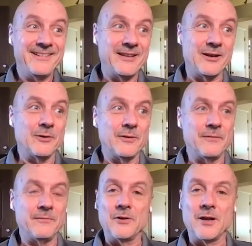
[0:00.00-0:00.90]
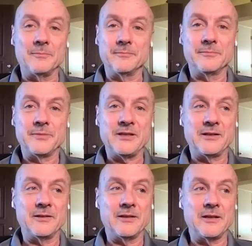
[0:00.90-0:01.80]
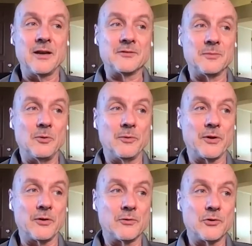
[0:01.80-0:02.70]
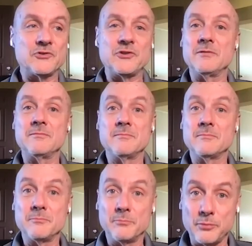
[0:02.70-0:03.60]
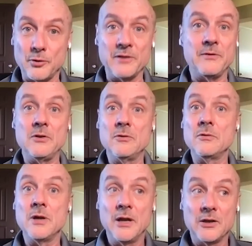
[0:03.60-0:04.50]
if you're not particularly comfortable with a Christian point of view,